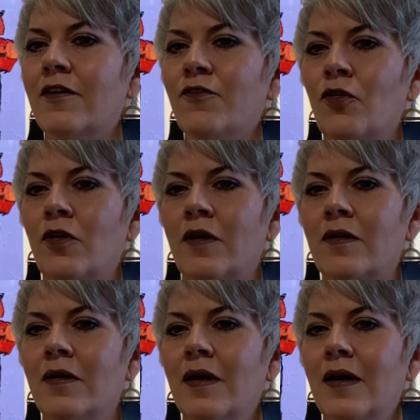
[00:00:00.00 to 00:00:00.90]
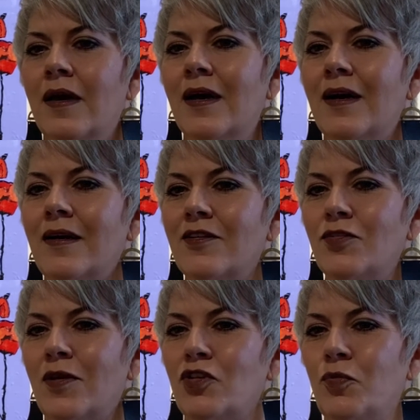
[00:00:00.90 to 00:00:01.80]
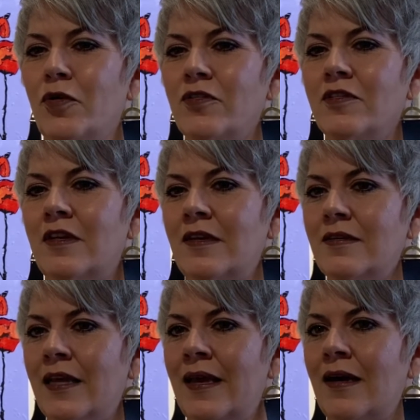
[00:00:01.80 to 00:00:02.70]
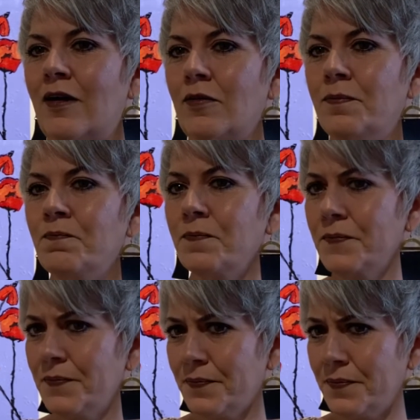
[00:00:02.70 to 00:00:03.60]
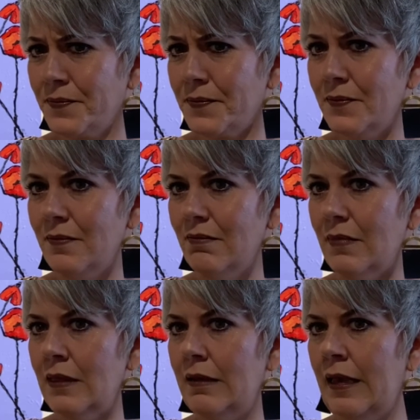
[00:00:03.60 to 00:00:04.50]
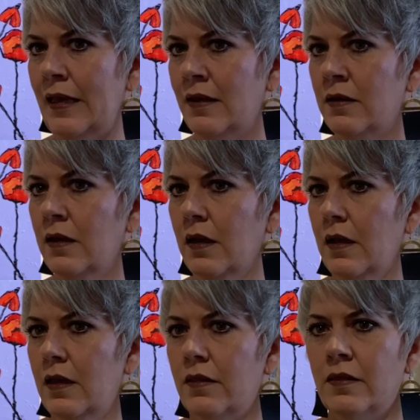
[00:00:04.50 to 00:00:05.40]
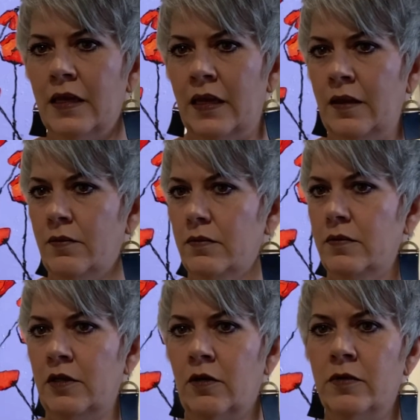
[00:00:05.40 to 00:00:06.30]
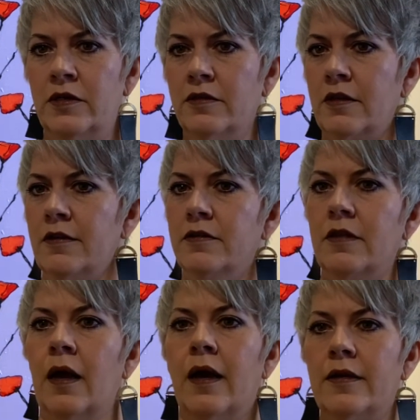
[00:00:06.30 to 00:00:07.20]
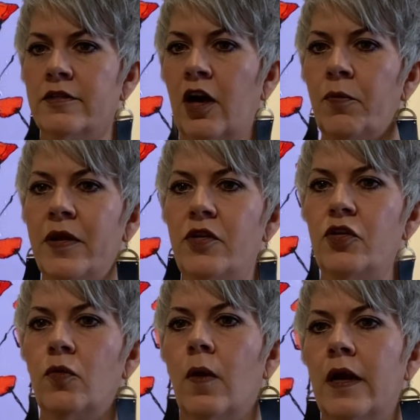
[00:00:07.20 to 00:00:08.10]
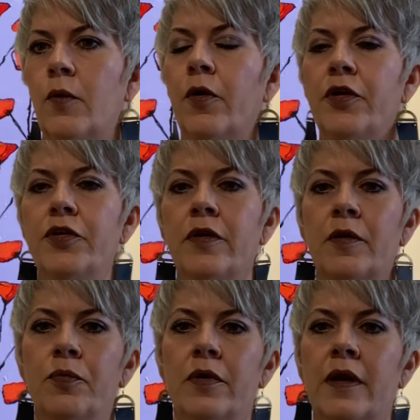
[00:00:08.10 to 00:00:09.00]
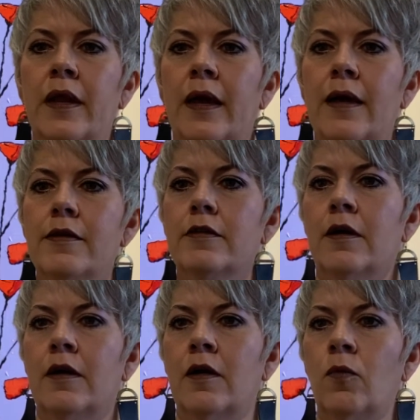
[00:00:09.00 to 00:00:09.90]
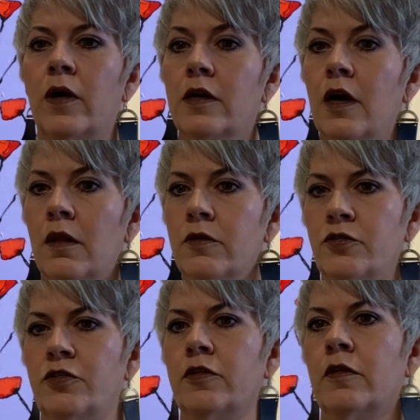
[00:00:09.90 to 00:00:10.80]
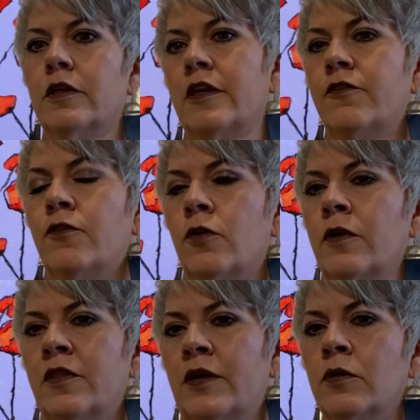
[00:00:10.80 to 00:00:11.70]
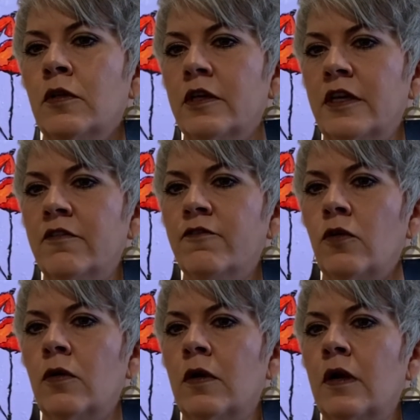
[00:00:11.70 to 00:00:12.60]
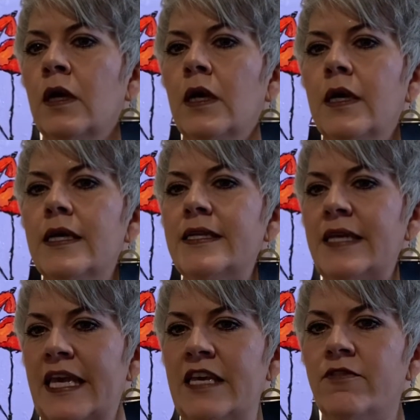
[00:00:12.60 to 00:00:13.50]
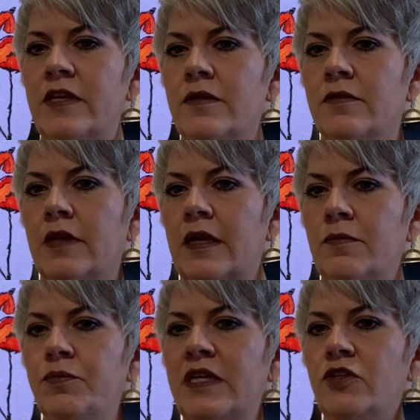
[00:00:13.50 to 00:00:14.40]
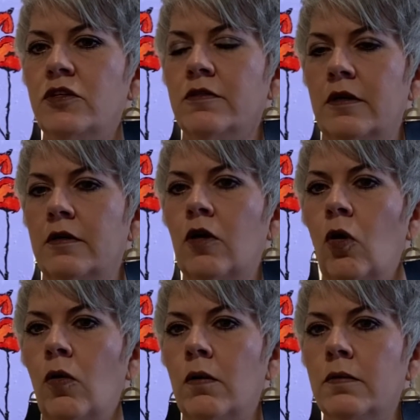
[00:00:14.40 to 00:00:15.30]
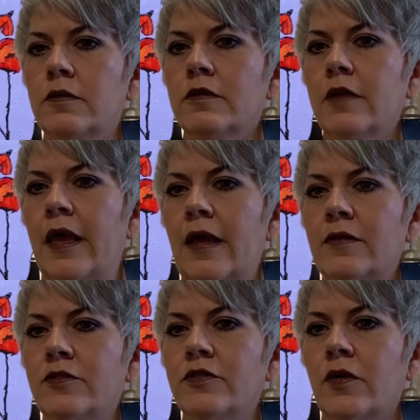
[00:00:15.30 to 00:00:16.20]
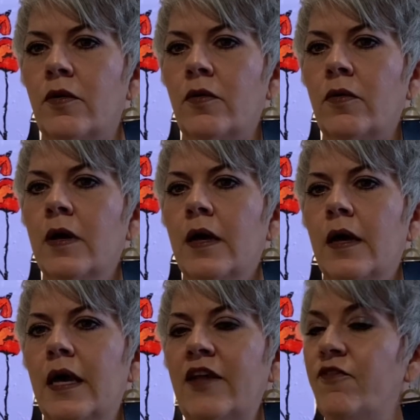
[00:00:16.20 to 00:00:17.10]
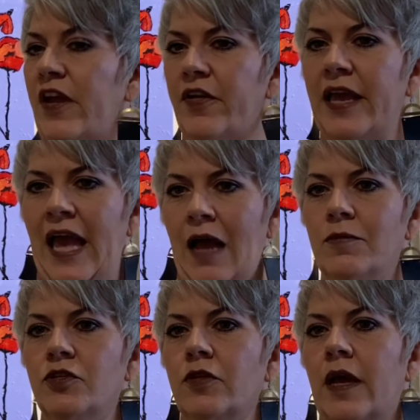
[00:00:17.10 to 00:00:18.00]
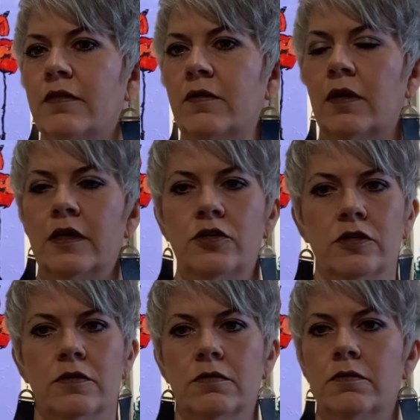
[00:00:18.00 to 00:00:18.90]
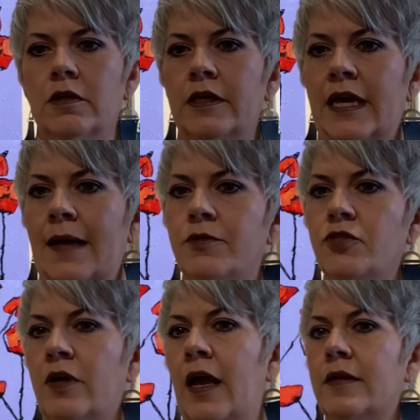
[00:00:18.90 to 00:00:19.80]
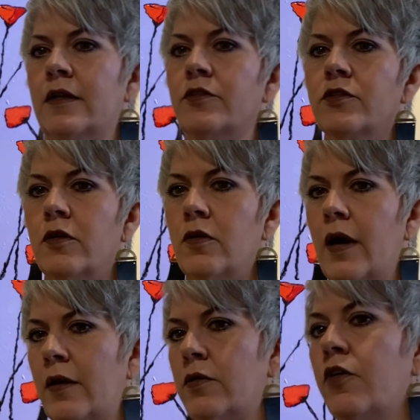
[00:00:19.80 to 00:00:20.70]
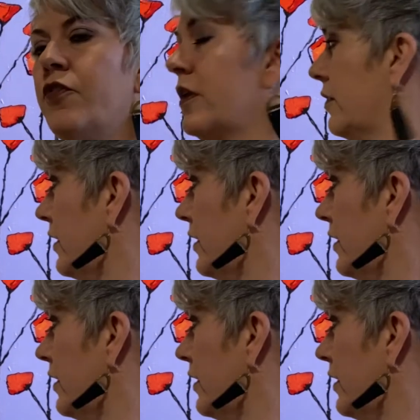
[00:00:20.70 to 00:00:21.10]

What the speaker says: for a special person in town. And they, we discussed size. How big do you want it? Where are you going to put it at? What colors are you looking for? And they were looking for navies and peaches and golds, and very abstract. They wanted it just really abstract. And so I don't know if you could